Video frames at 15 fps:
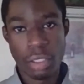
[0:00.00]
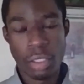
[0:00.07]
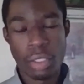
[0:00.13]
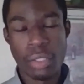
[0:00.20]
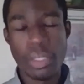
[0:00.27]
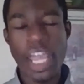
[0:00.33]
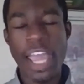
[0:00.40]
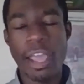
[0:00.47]

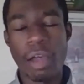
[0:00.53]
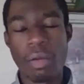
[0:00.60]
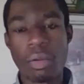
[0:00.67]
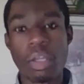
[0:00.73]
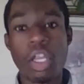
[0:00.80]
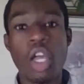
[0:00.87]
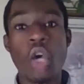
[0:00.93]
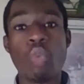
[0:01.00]
Now,
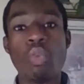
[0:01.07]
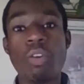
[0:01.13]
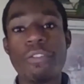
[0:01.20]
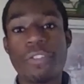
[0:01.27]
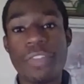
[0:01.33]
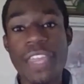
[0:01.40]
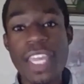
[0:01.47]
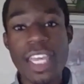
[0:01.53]

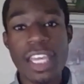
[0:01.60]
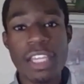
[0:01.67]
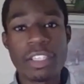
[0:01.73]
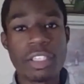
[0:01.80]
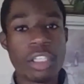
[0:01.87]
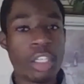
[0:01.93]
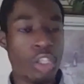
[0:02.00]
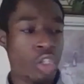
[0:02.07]
with
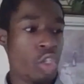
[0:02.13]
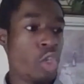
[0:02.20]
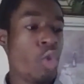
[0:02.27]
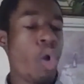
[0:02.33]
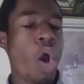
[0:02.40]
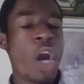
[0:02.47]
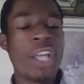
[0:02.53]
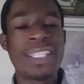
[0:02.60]
this, you
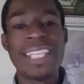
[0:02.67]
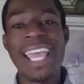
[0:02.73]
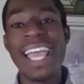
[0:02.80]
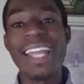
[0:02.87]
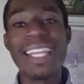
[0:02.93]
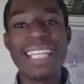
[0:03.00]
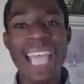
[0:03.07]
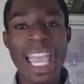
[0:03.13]
are
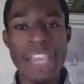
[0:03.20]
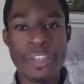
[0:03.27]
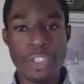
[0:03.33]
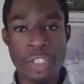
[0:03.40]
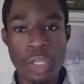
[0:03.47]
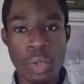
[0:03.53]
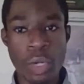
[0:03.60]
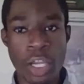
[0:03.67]
telling a
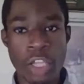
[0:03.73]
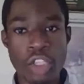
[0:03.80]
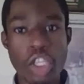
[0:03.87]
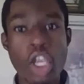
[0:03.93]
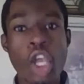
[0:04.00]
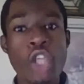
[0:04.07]
student